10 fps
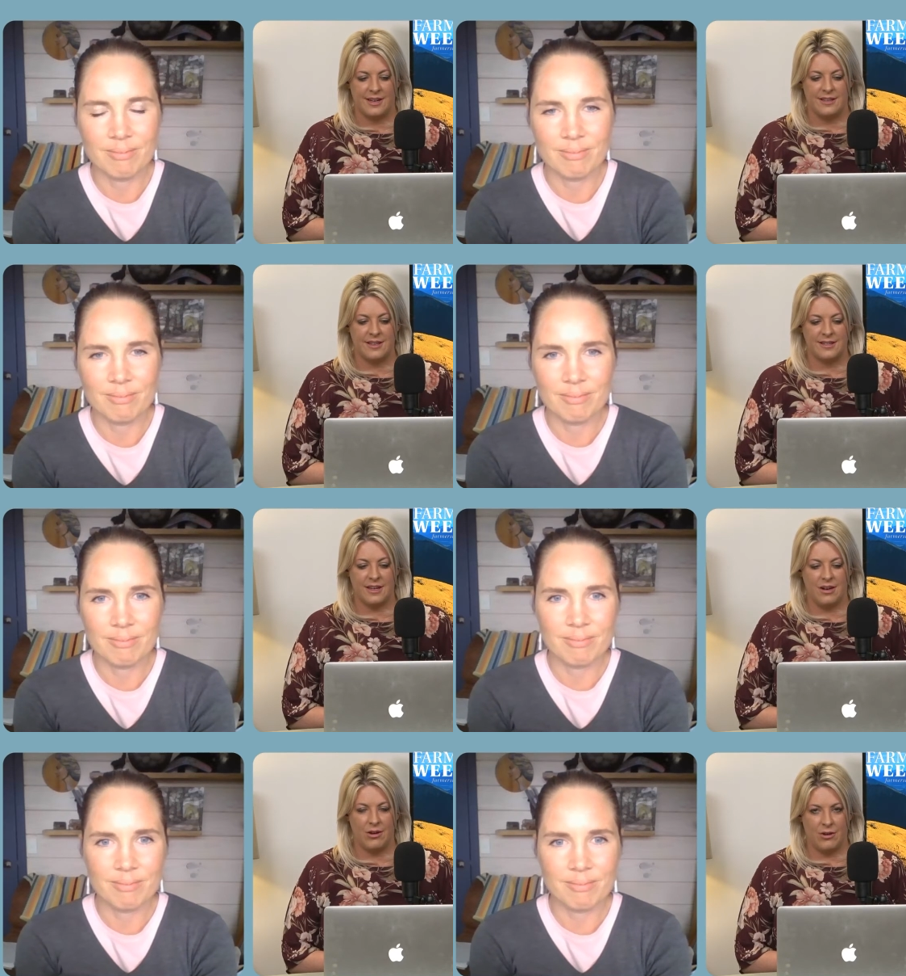Speaker 1: There's a
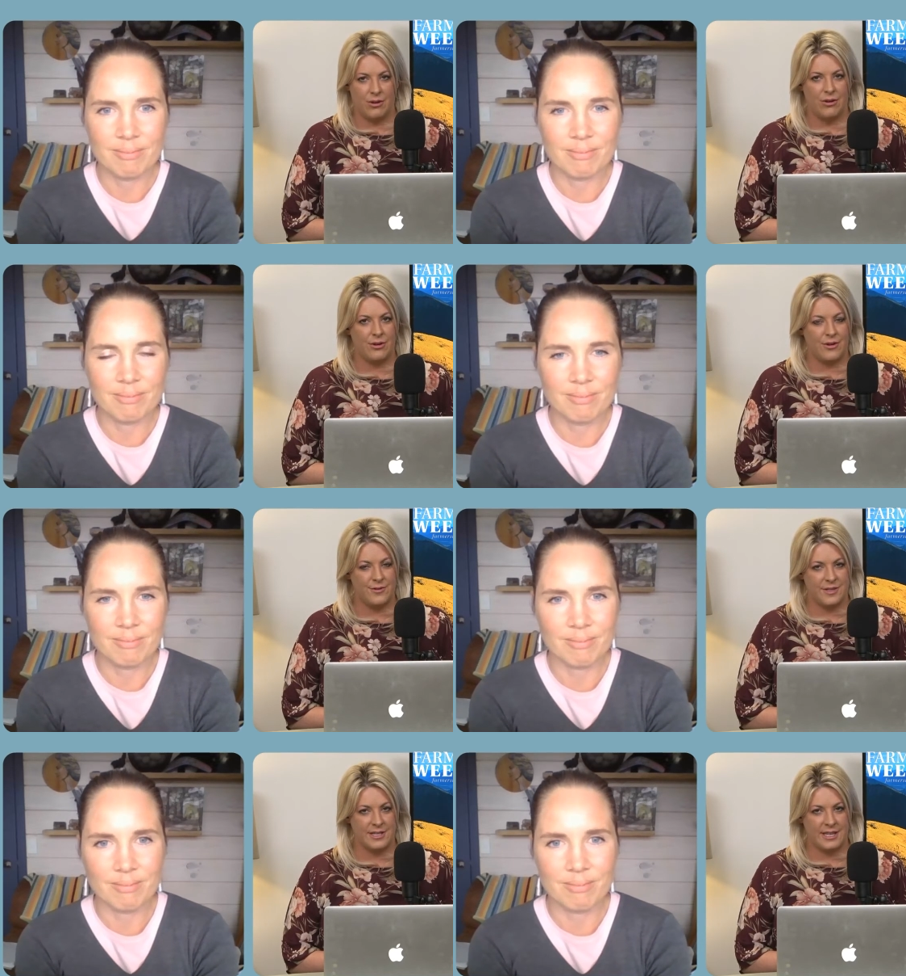lot of
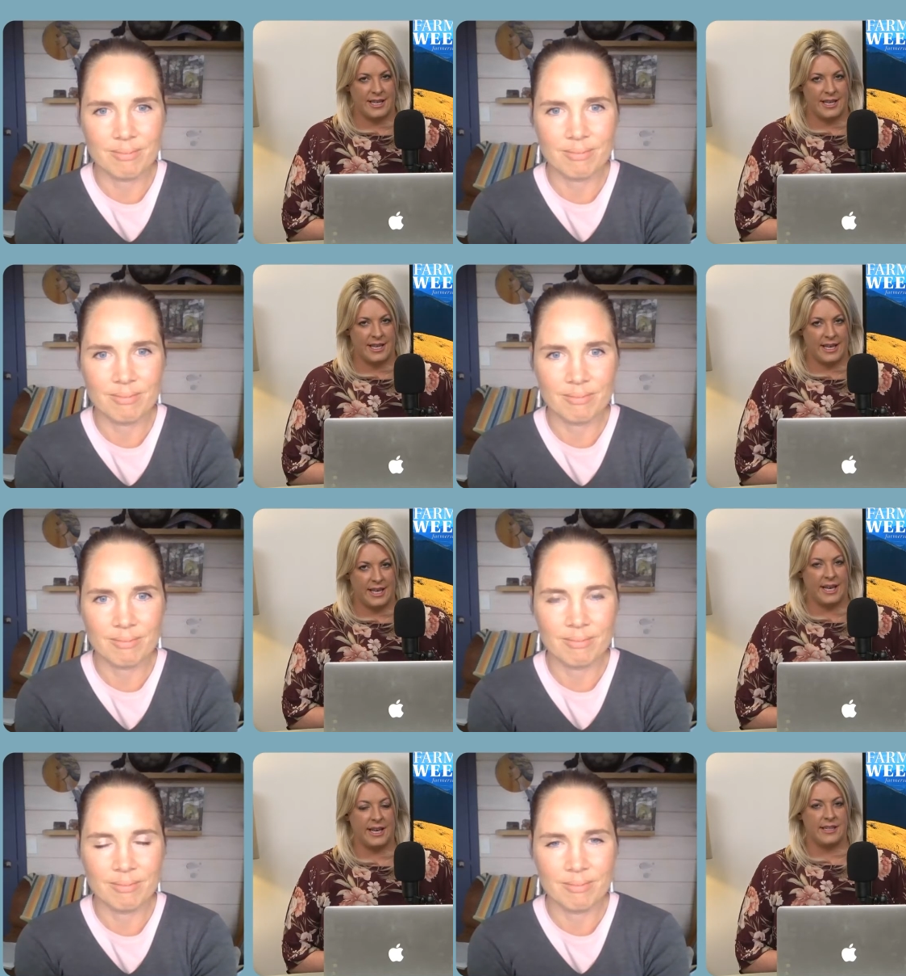
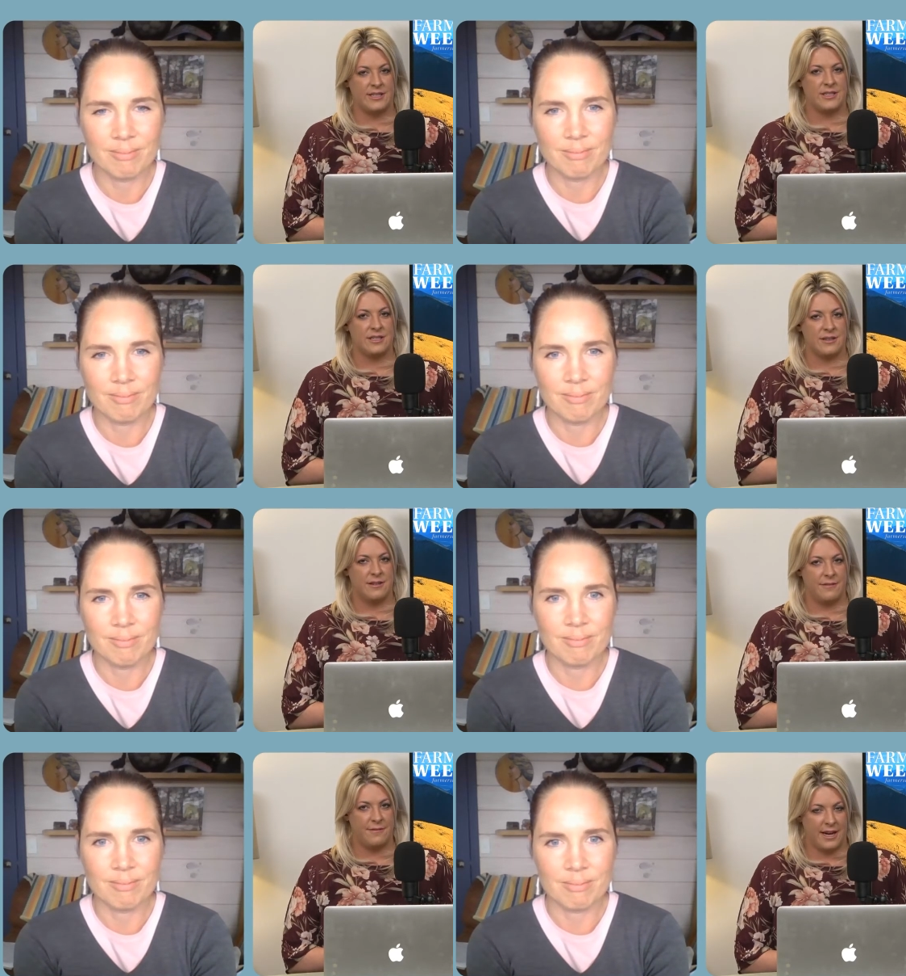scared
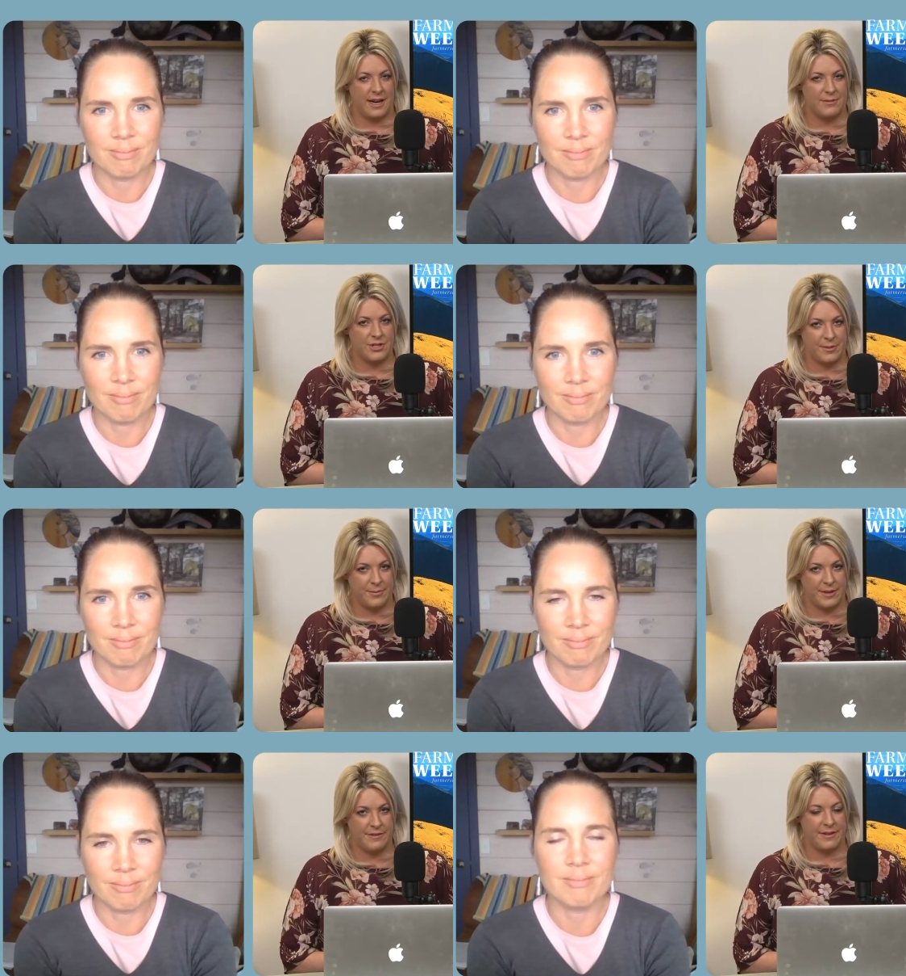farm, sheep
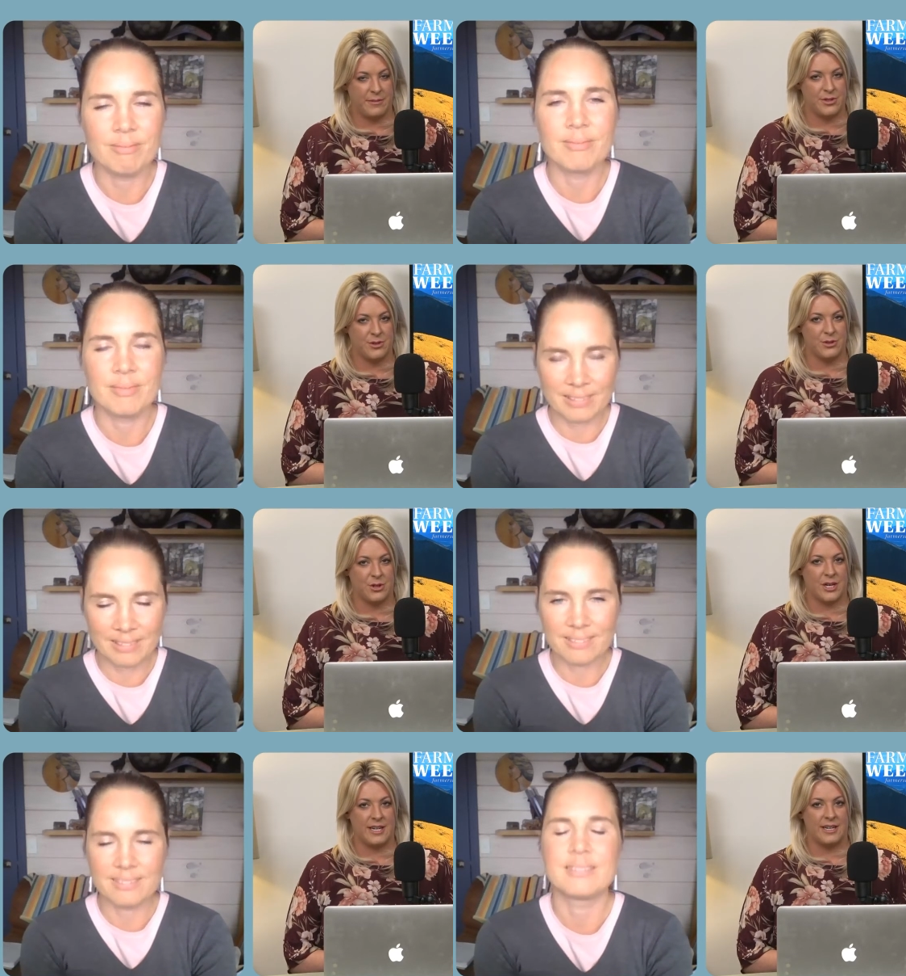and beef farmers on the
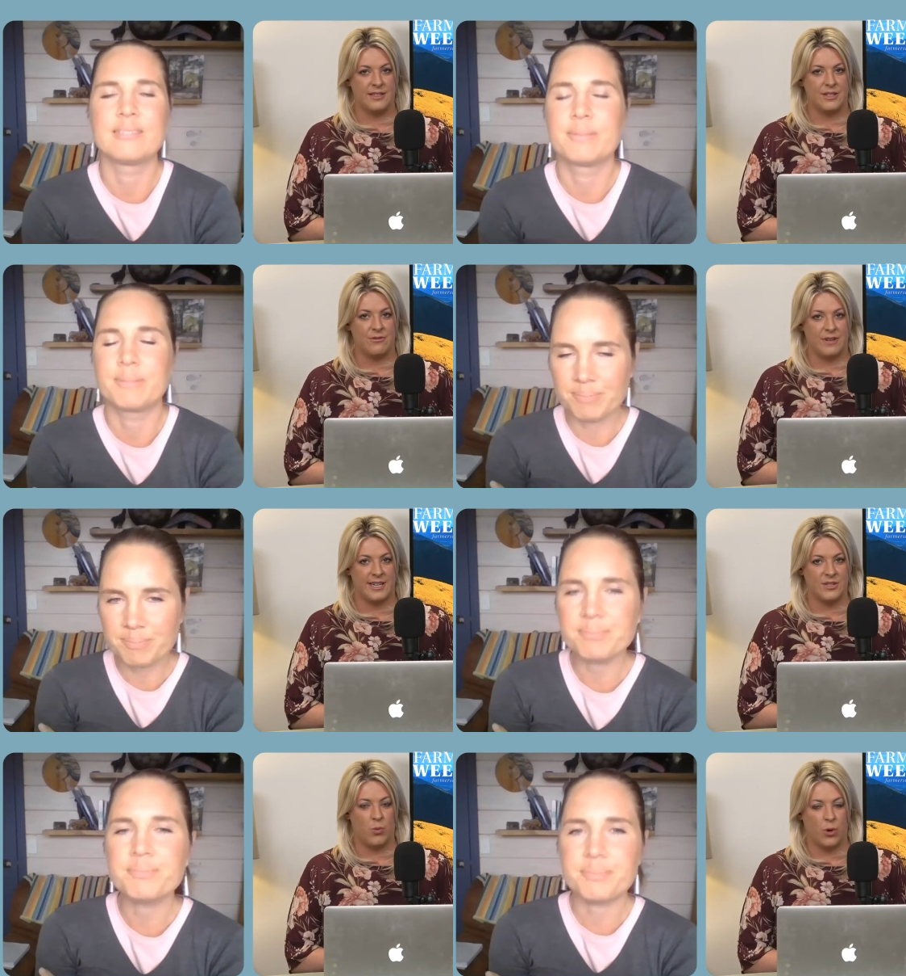ground
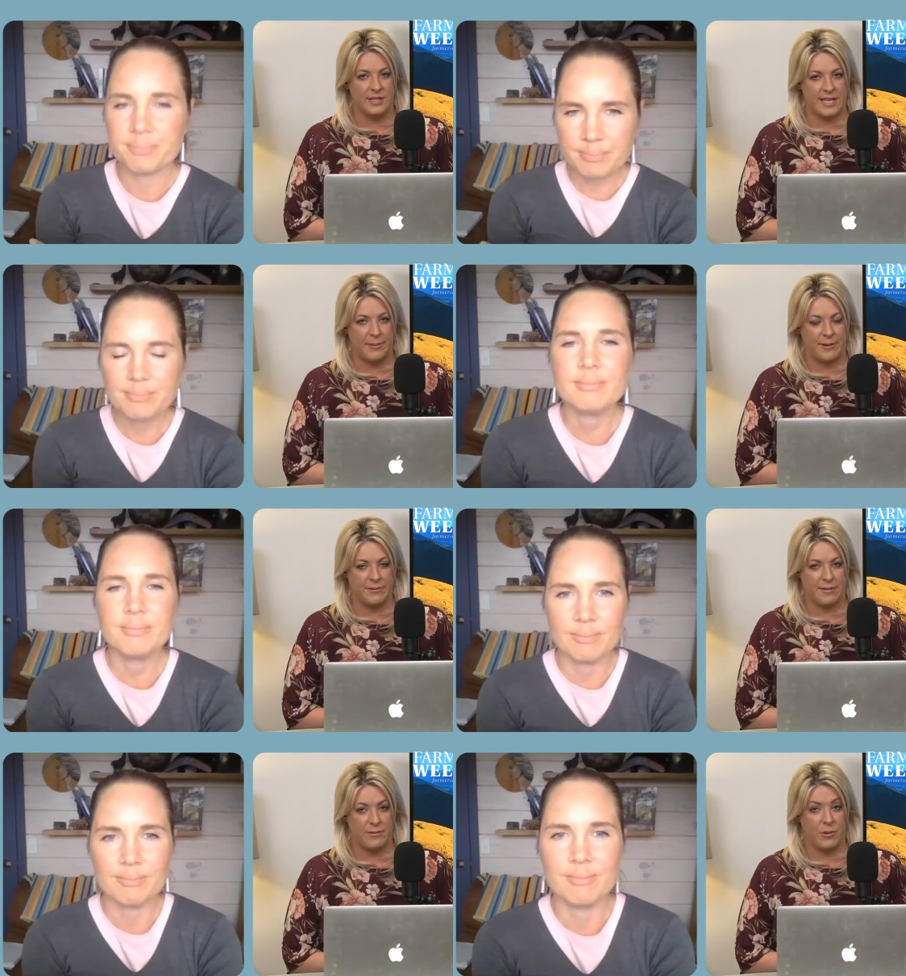around what is
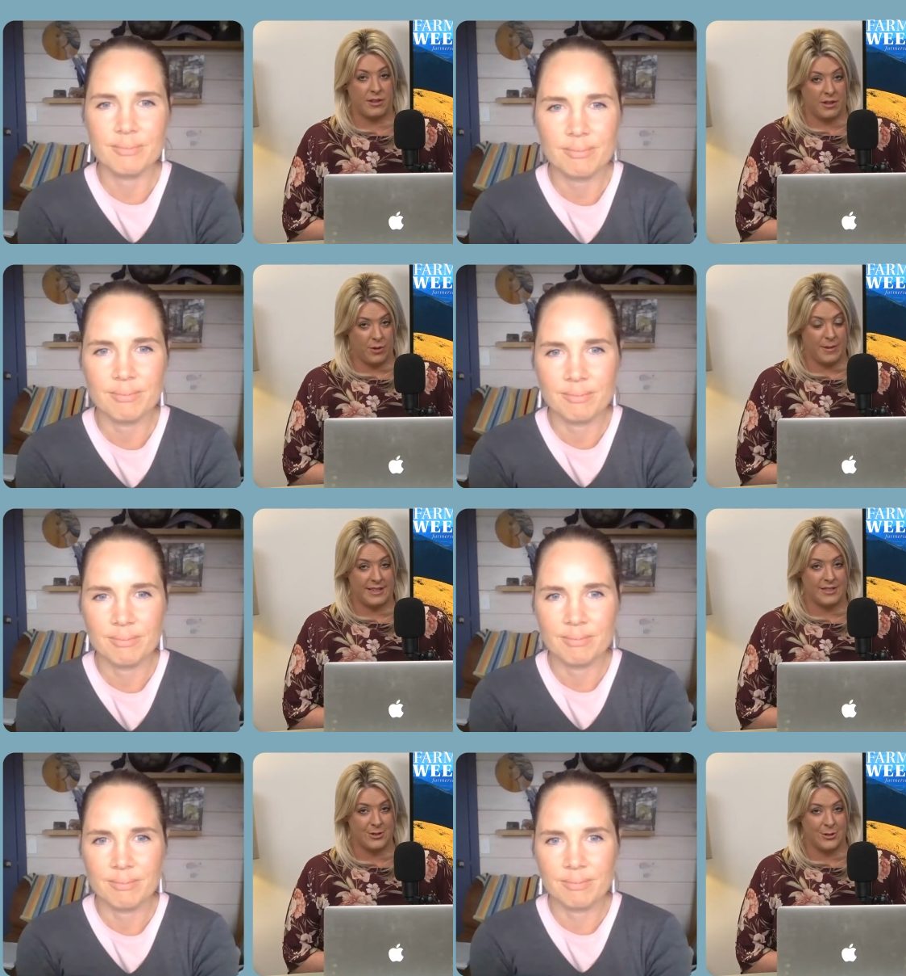happening with global
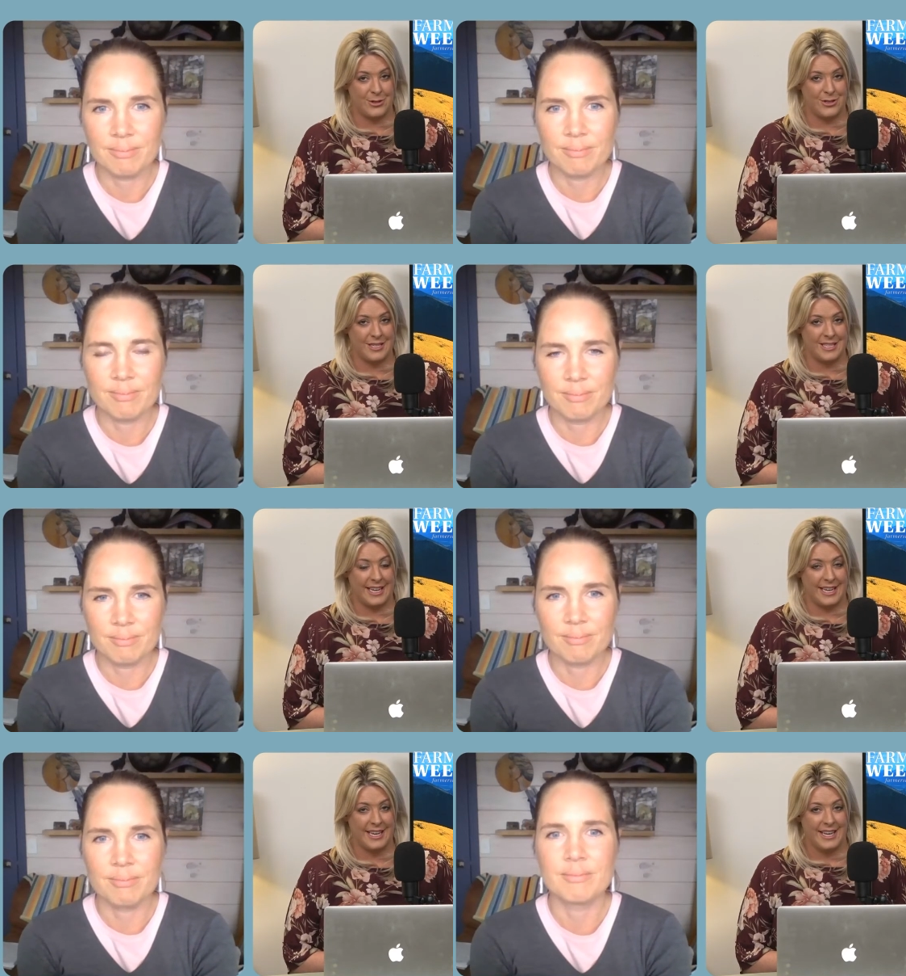
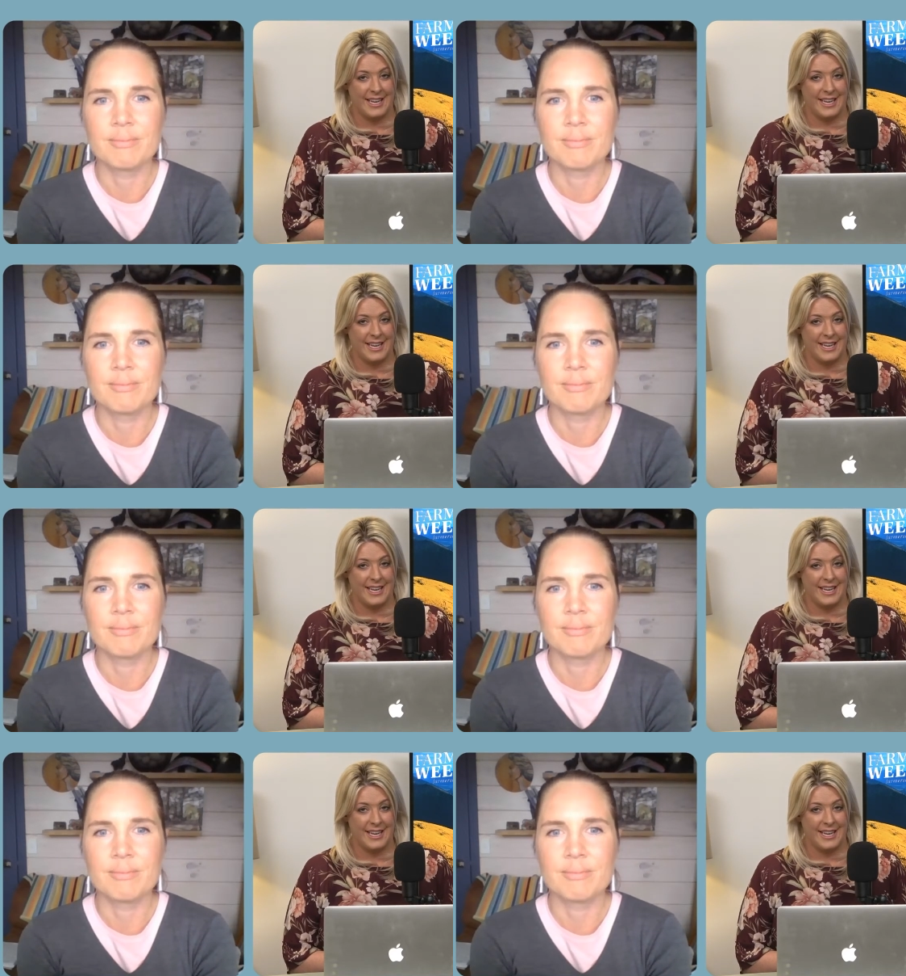uncertainty.